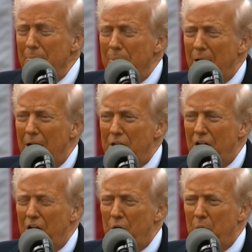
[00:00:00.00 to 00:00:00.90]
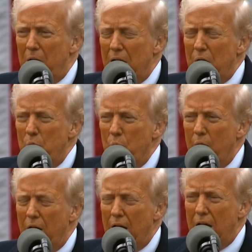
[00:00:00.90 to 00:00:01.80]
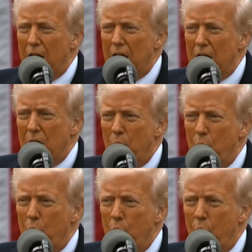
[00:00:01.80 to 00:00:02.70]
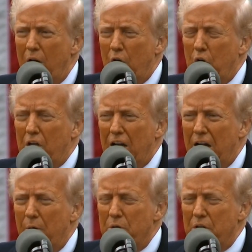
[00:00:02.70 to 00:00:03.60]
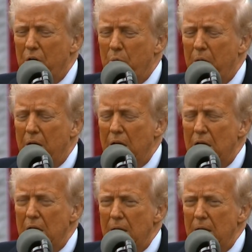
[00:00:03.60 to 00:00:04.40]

But I tell you what, when it looked like I was going to win,